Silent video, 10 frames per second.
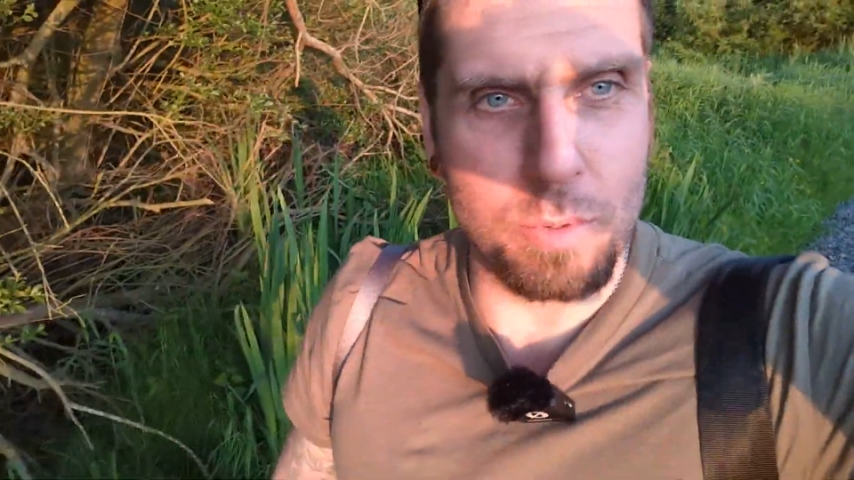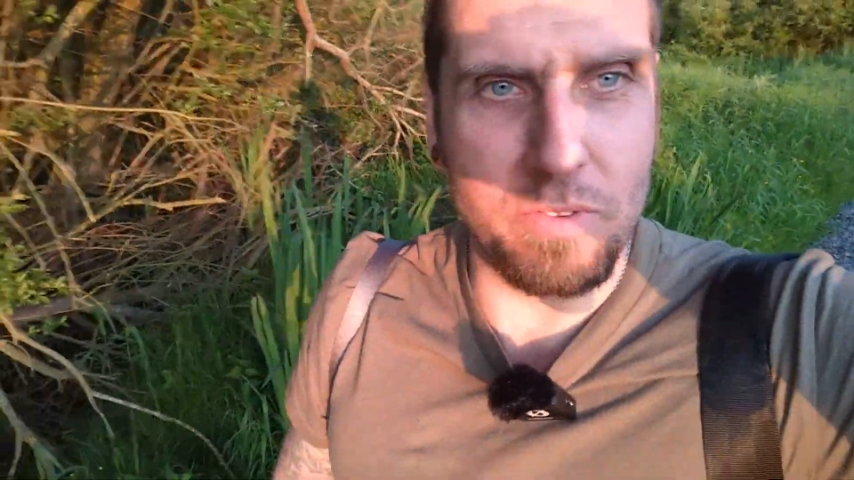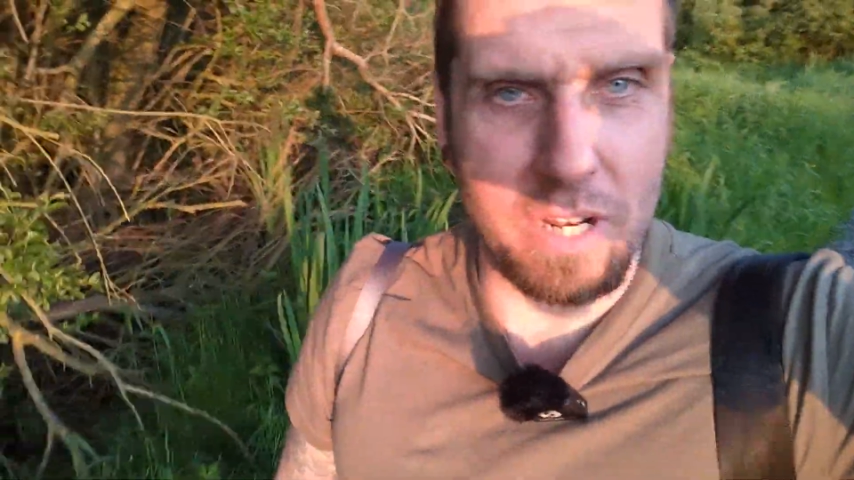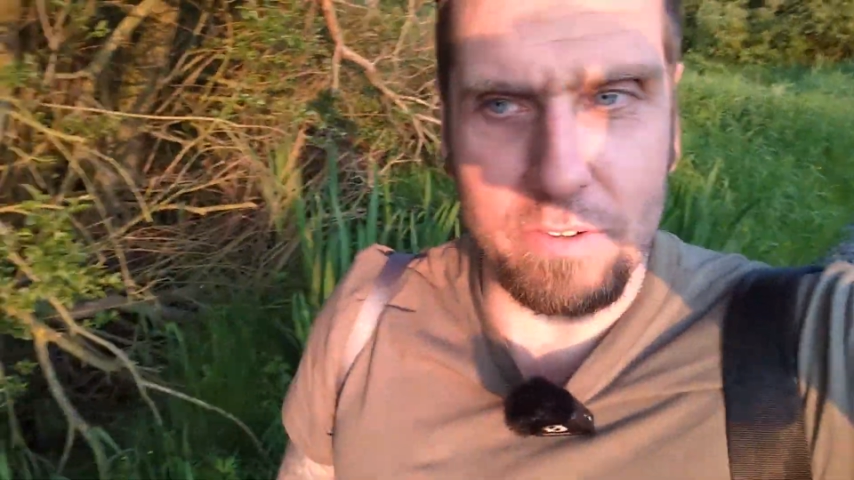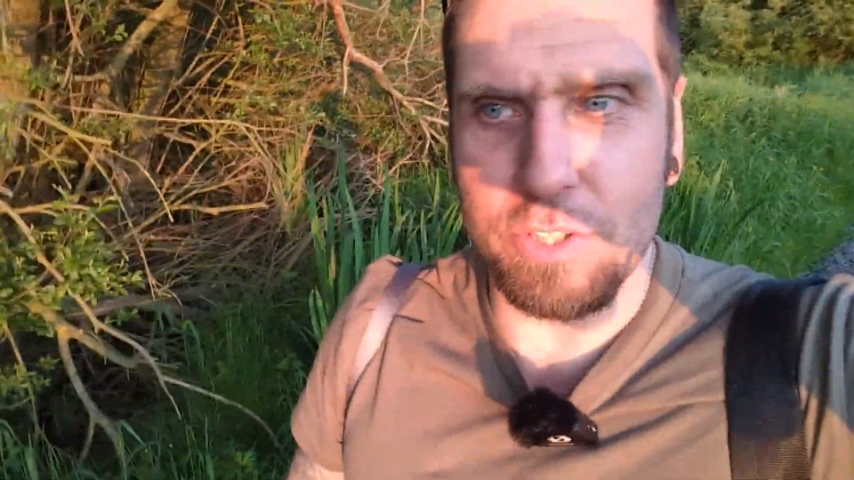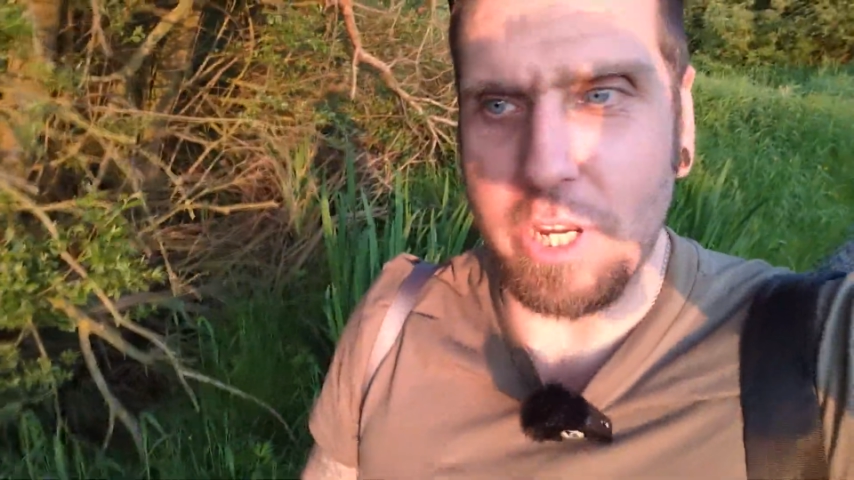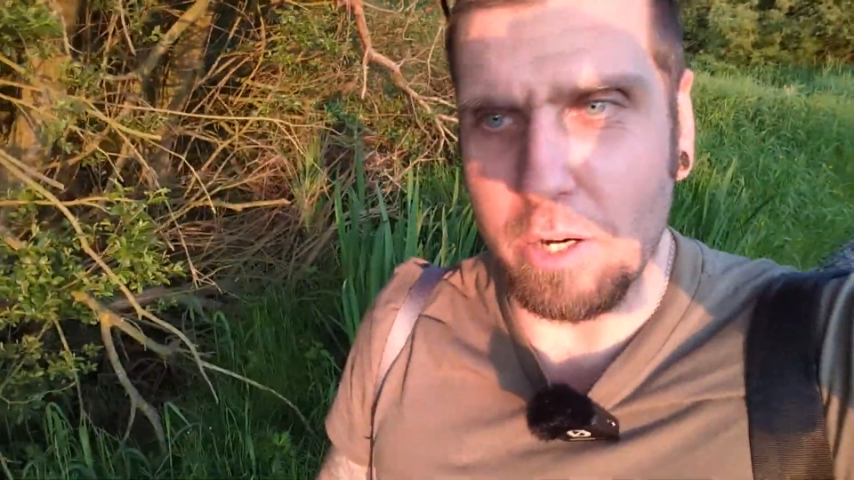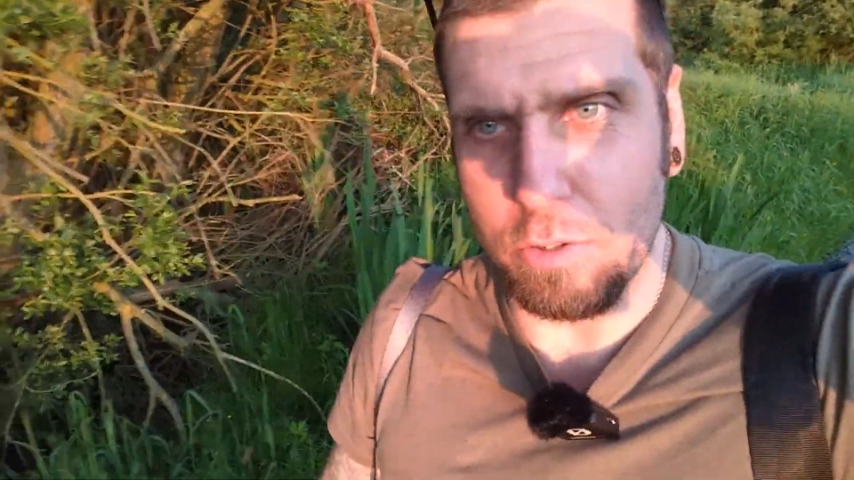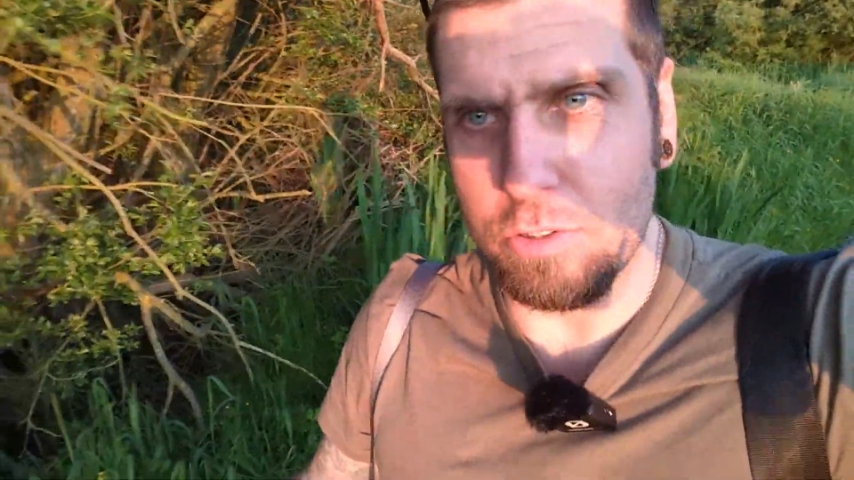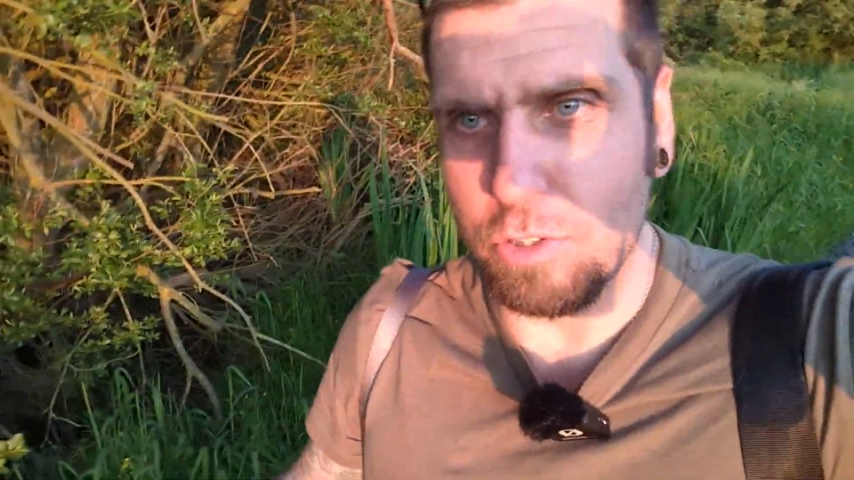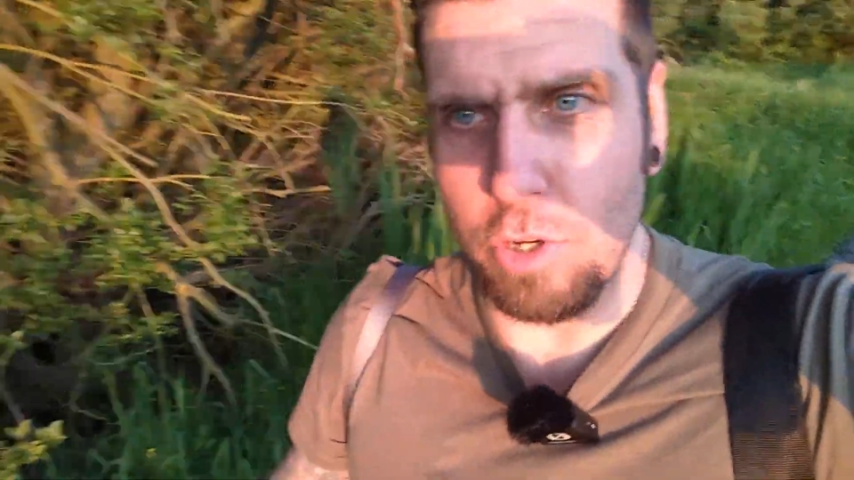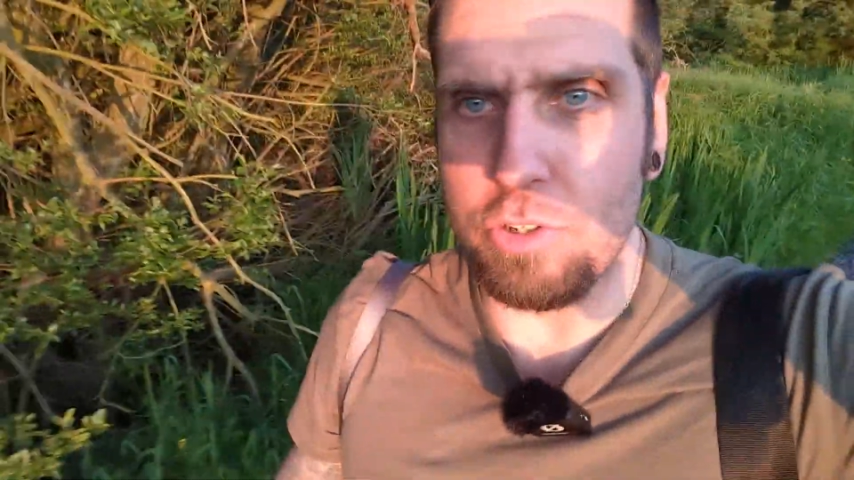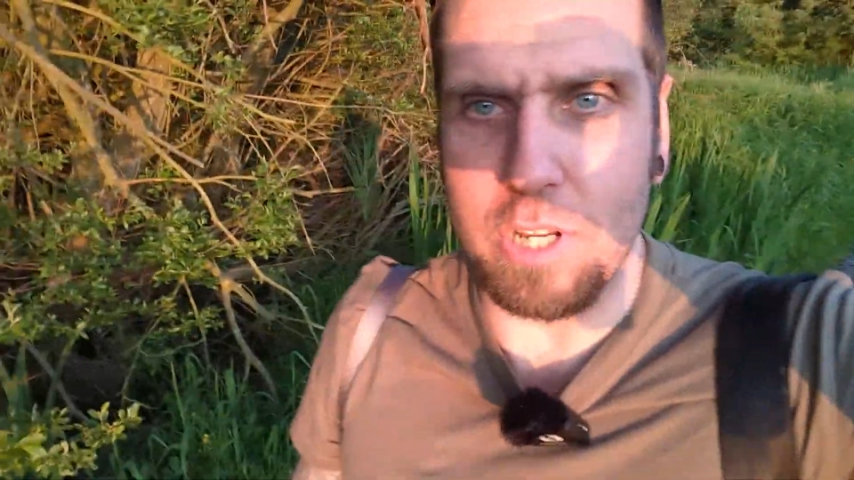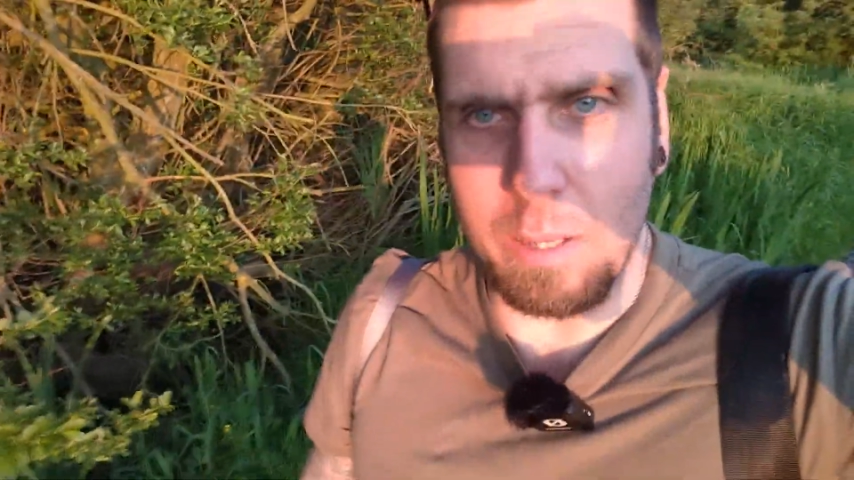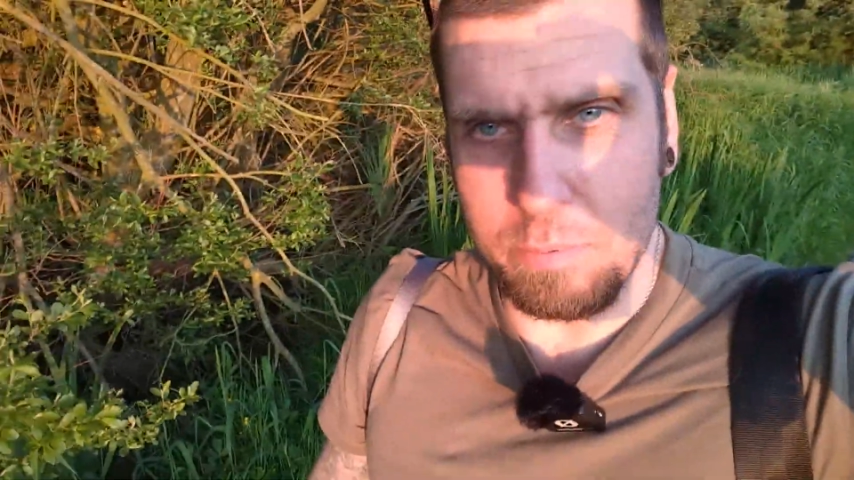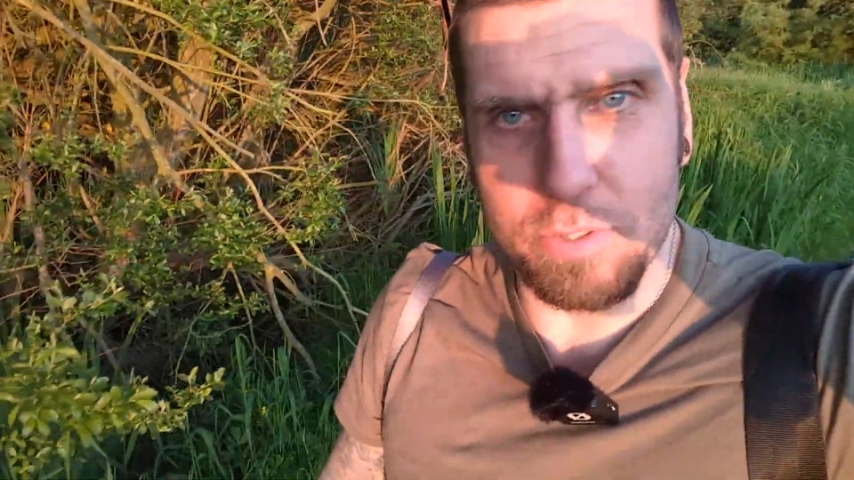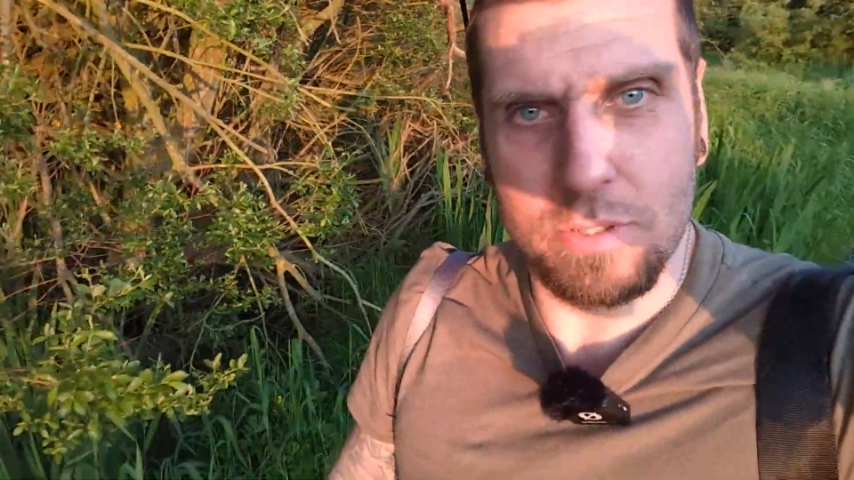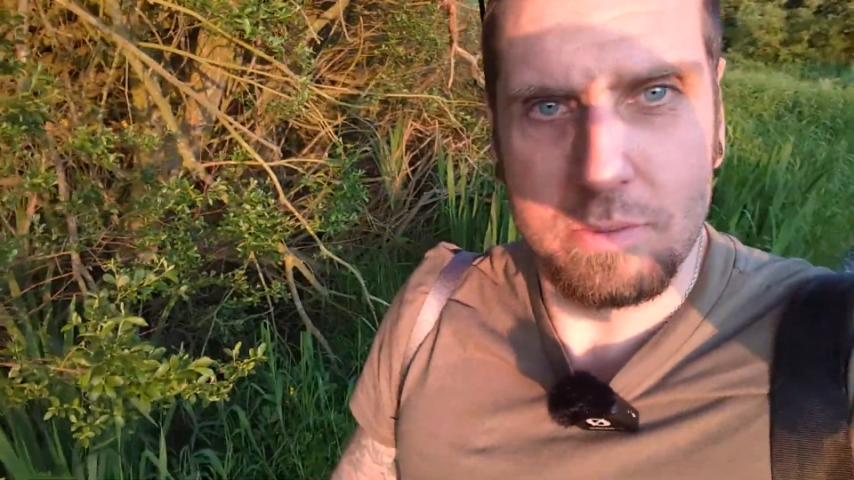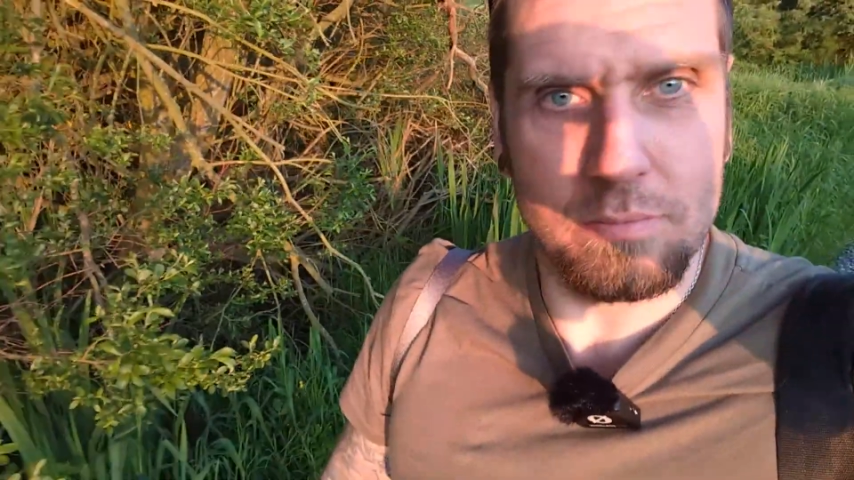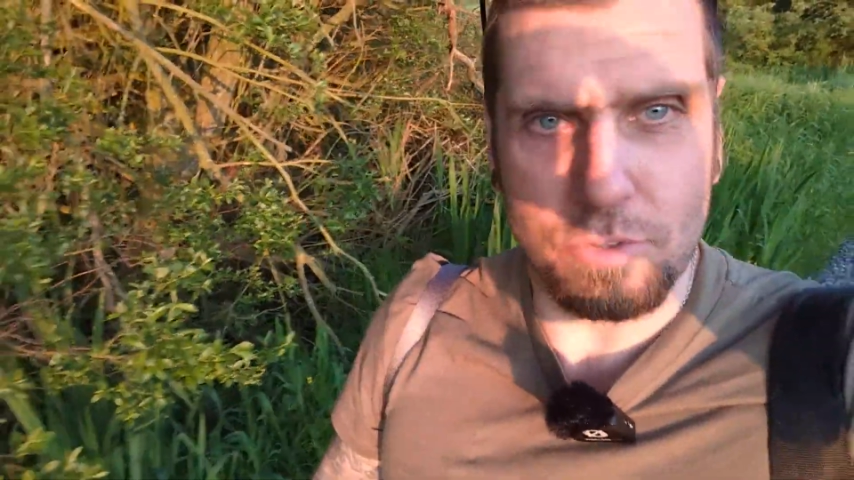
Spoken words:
2.5 stops.